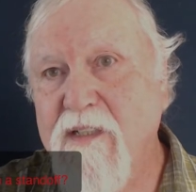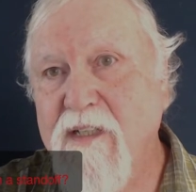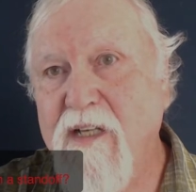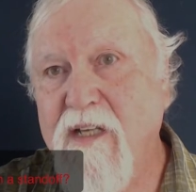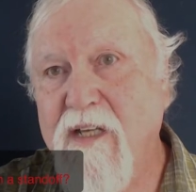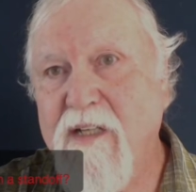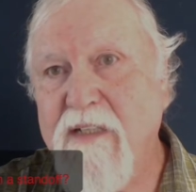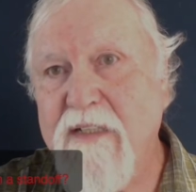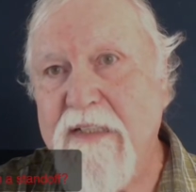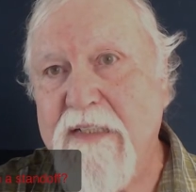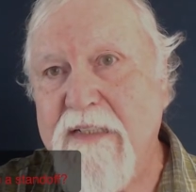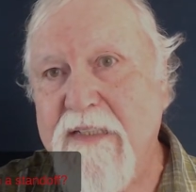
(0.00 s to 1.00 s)
and
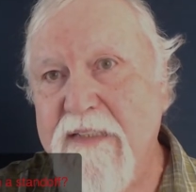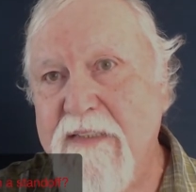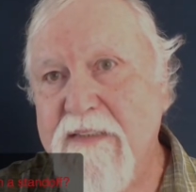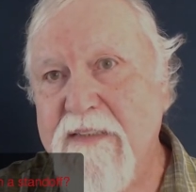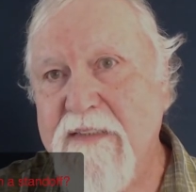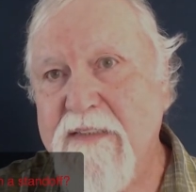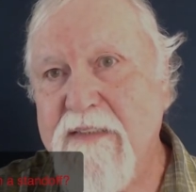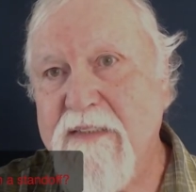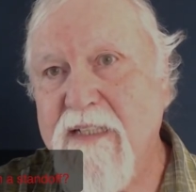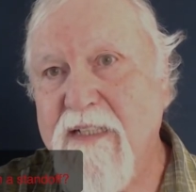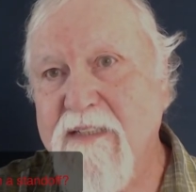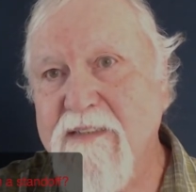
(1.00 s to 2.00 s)
Nikki
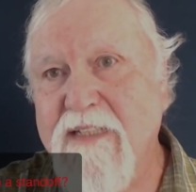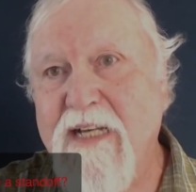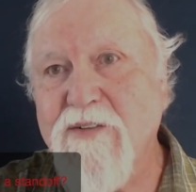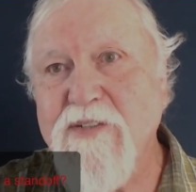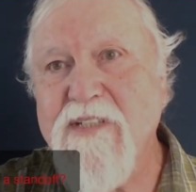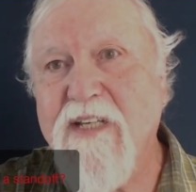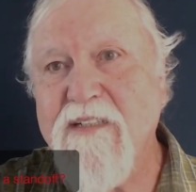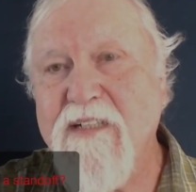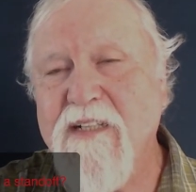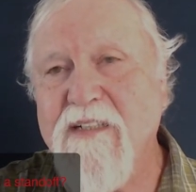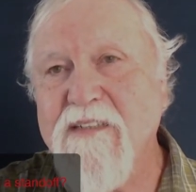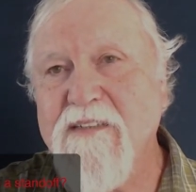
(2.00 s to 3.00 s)
says, "How is that
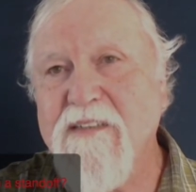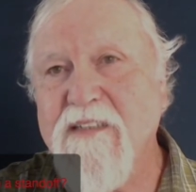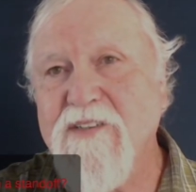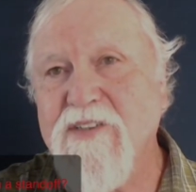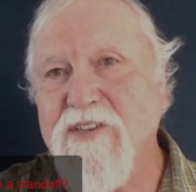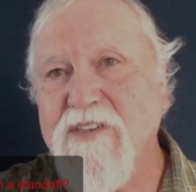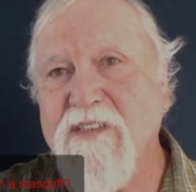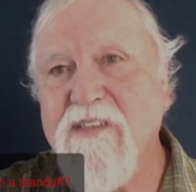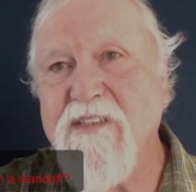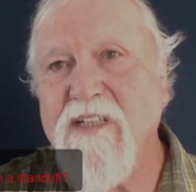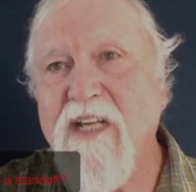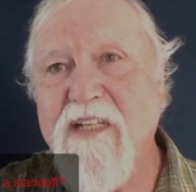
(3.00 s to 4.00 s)
done in such a
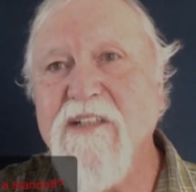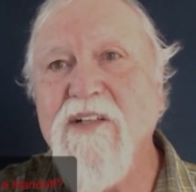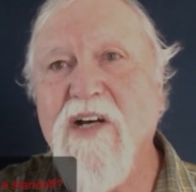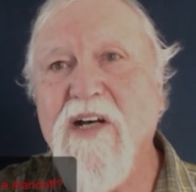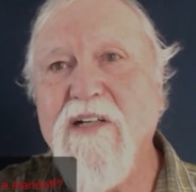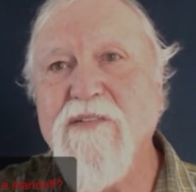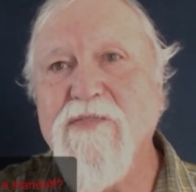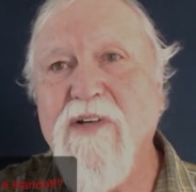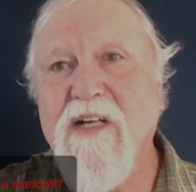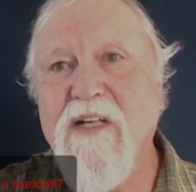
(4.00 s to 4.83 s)
standoff?"